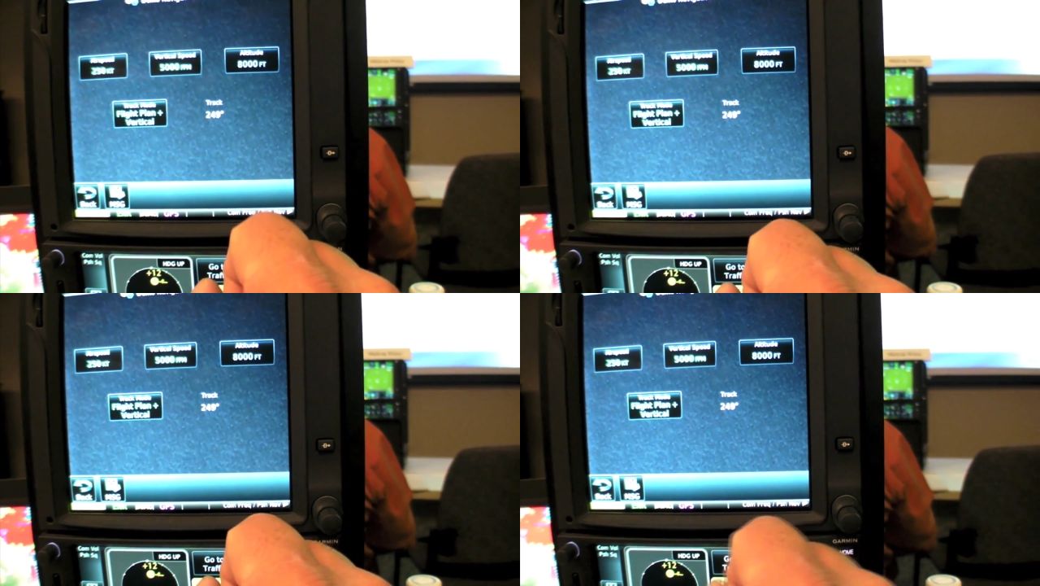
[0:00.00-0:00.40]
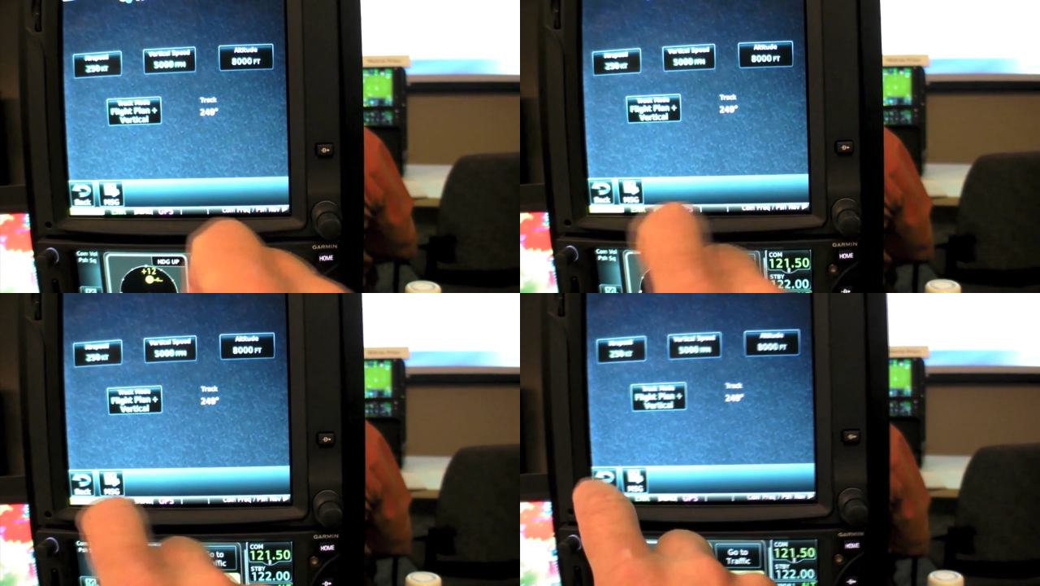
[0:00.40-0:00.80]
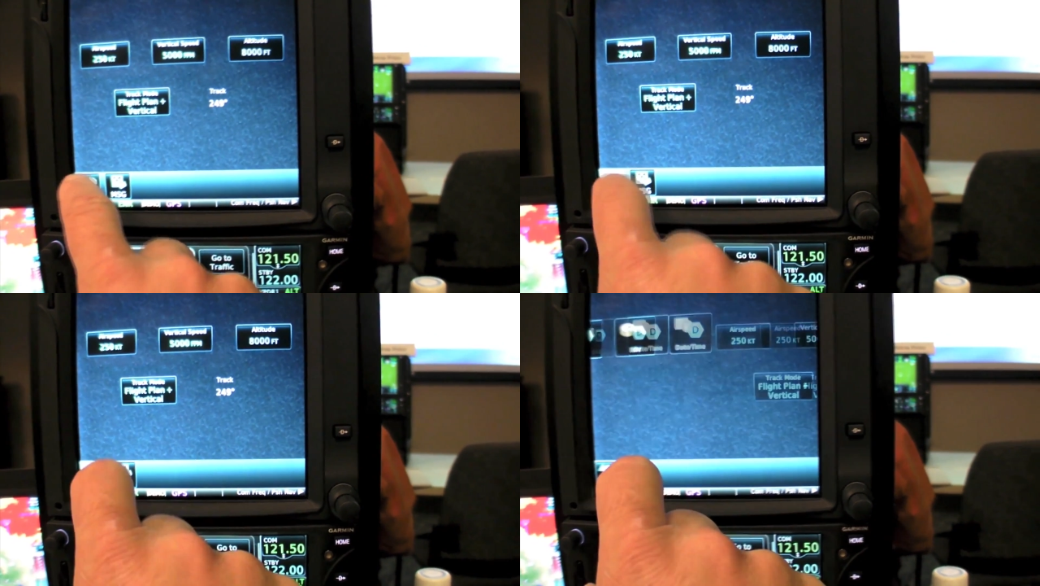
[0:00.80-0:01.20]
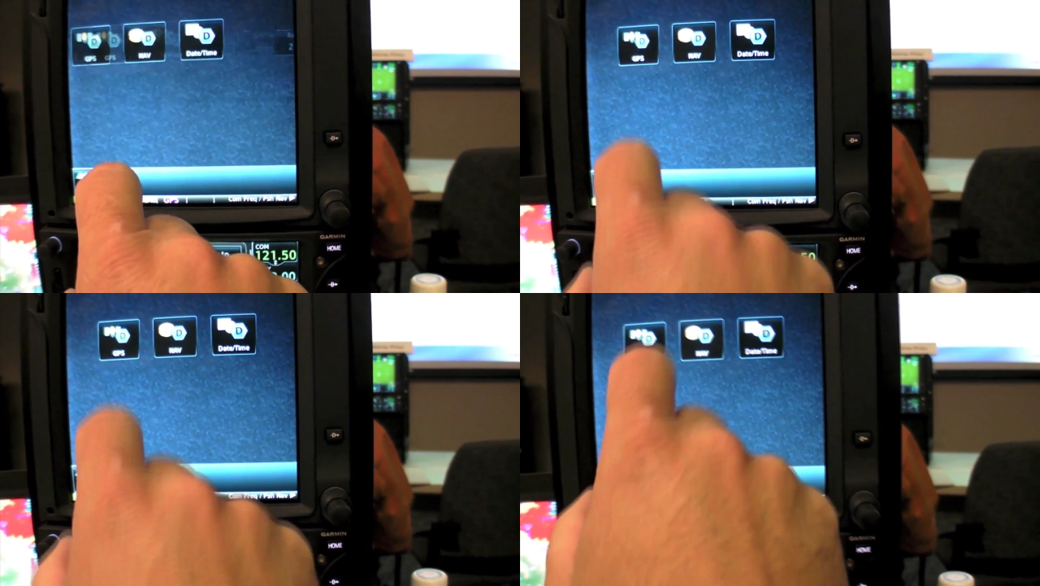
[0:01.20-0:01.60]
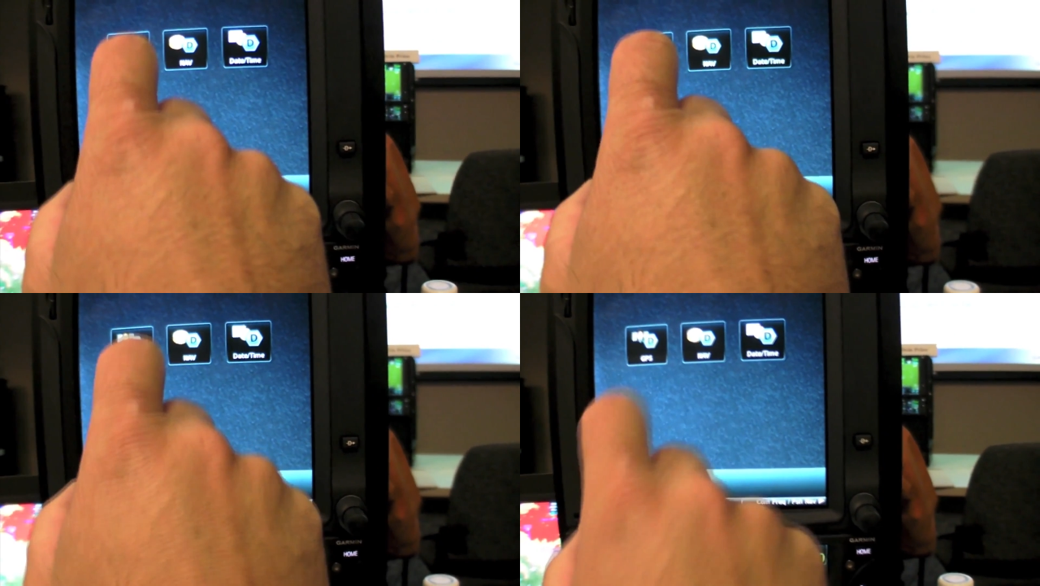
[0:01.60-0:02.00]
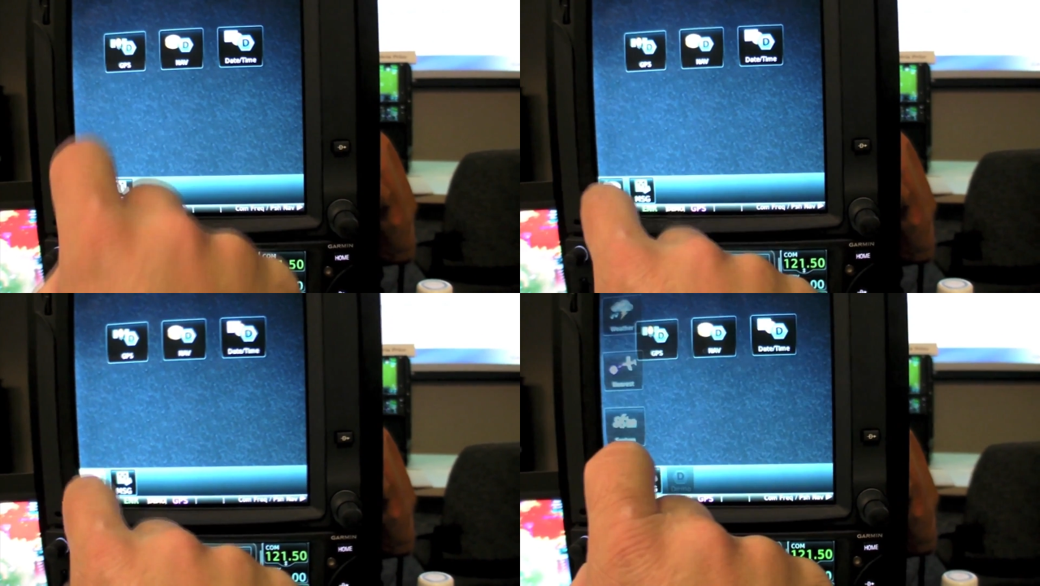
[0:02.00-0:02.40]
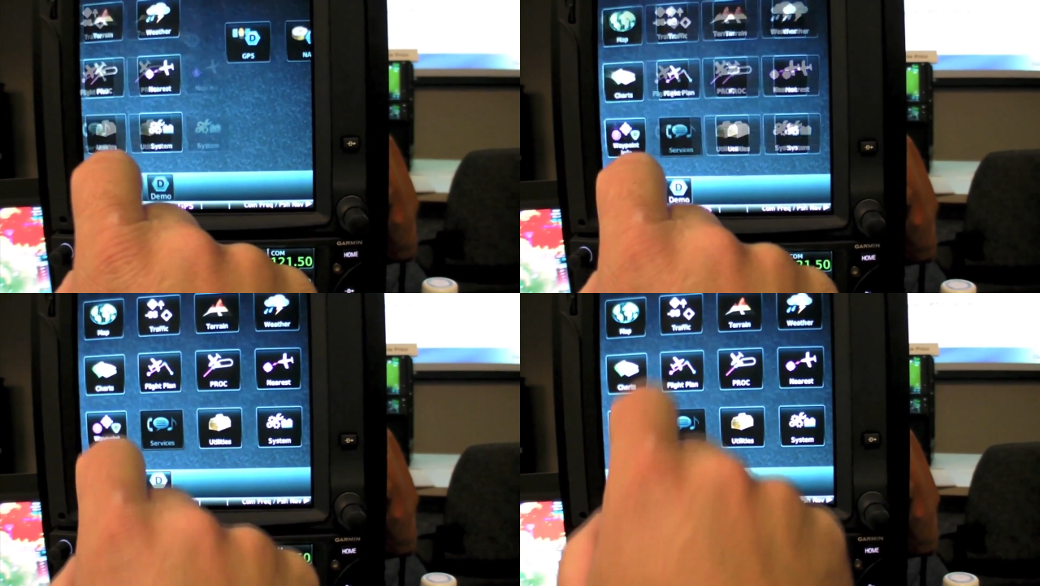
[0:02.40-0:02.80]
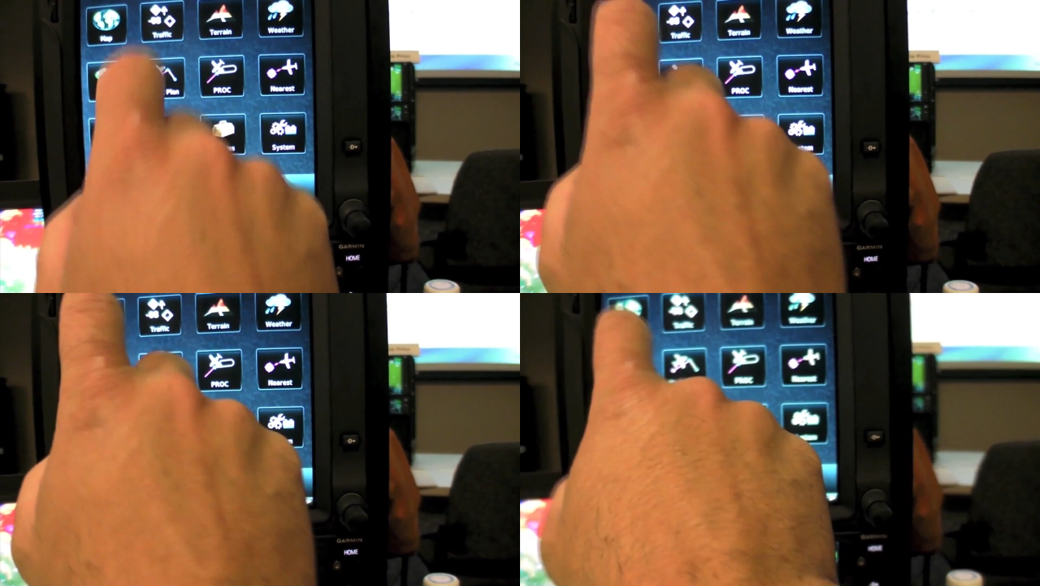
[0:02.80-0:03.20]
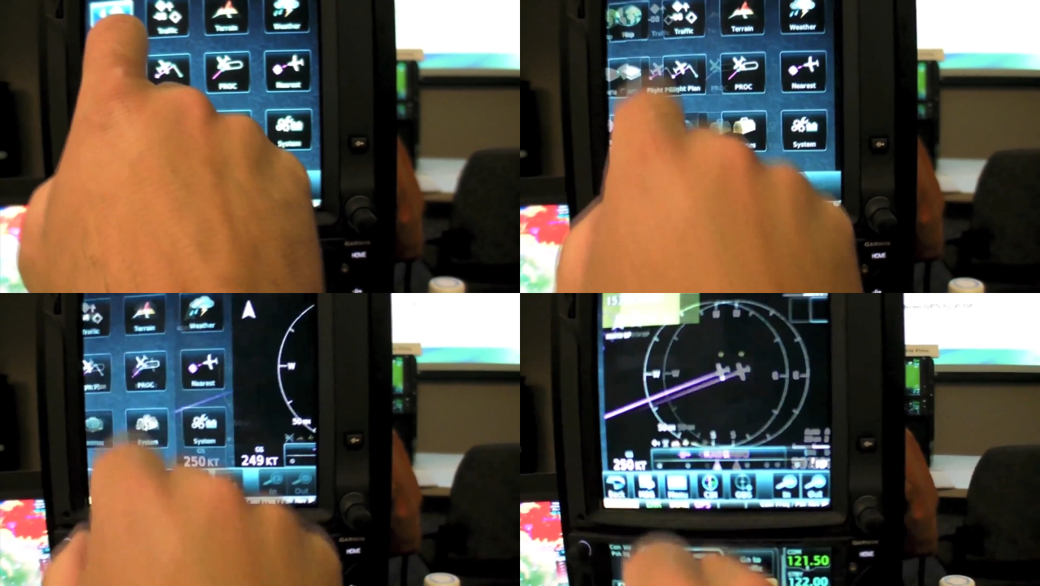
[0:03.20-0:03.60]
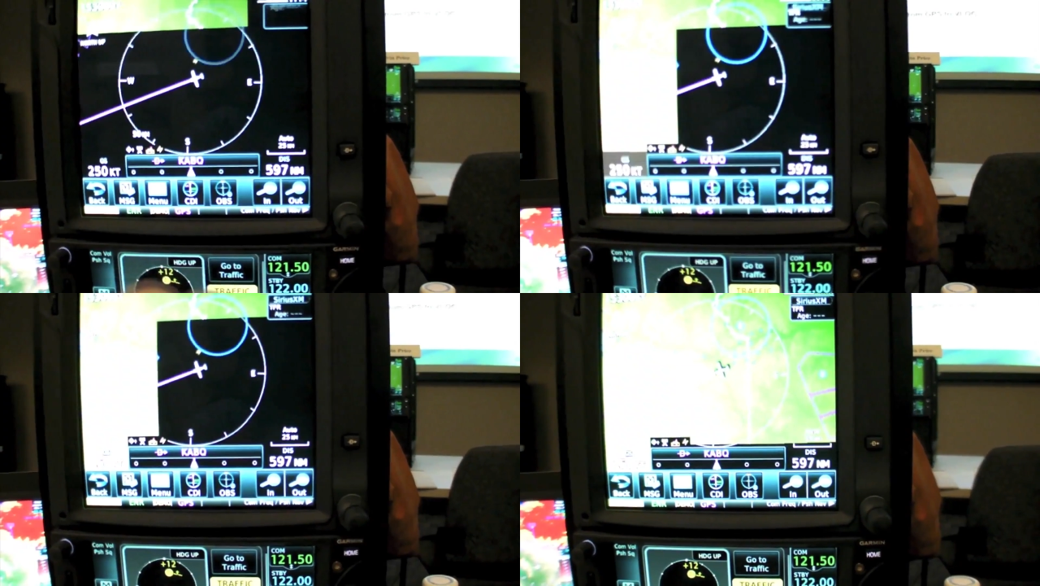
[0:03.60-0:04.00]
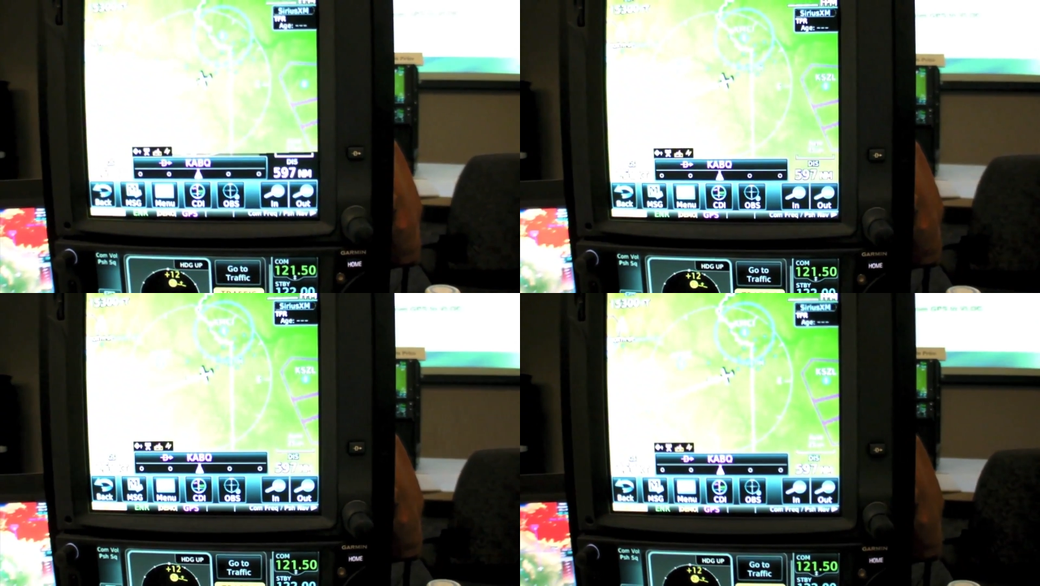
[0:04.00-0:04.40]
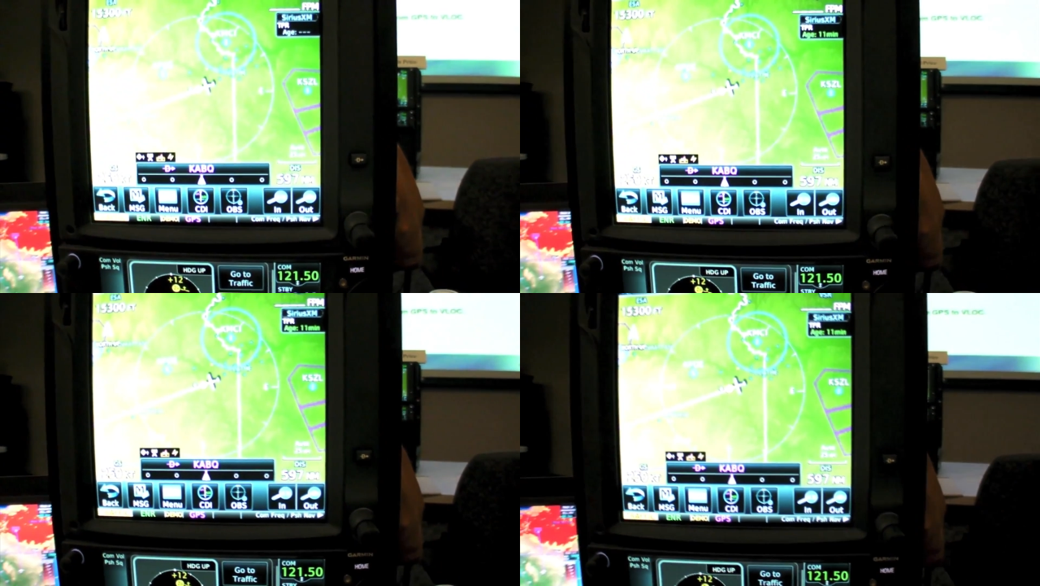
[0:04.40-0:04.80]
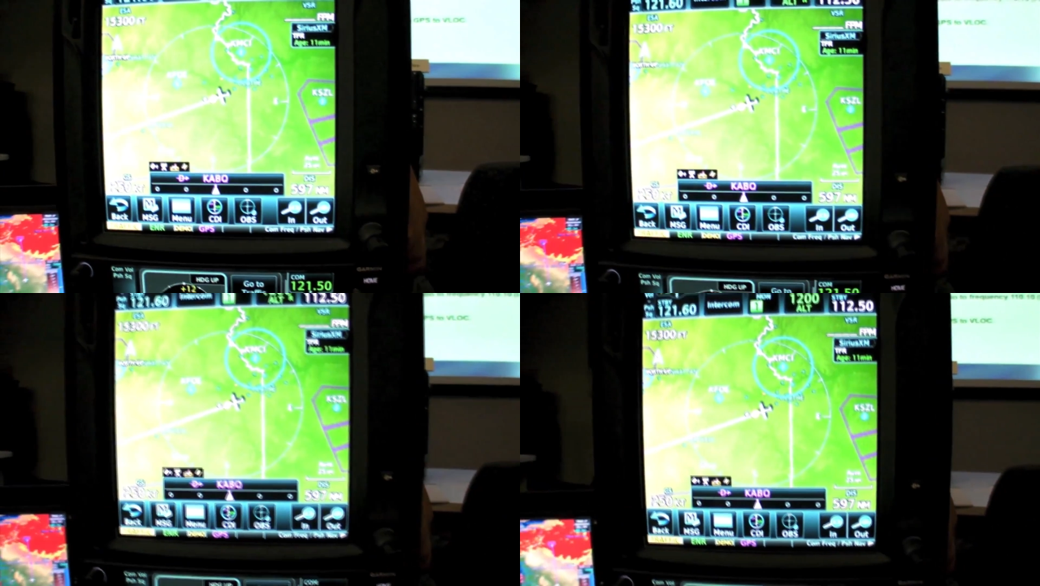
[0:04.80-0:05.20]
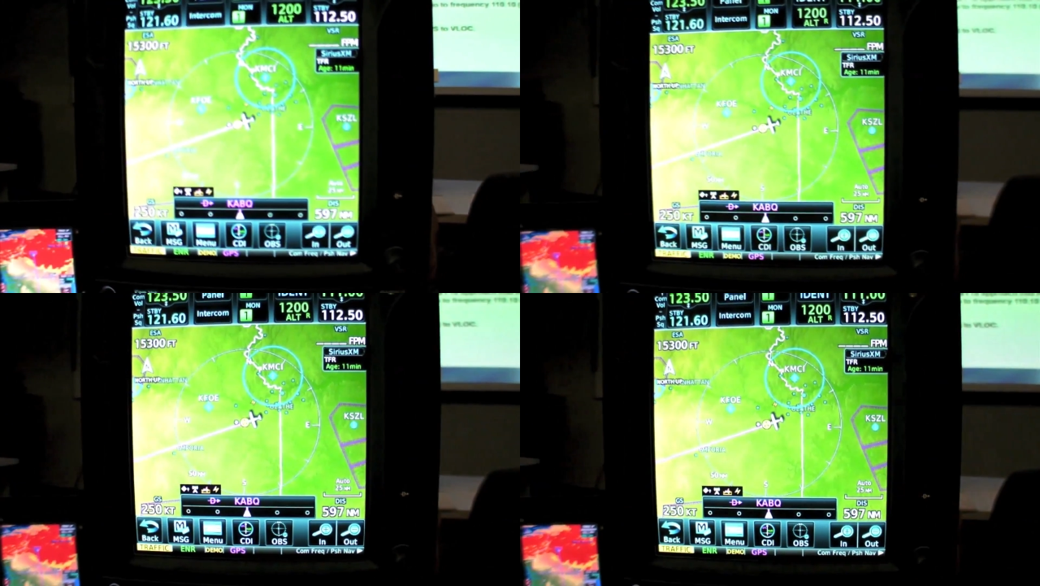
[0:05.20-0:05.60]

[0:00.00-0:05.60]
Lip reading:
(no speaker visible)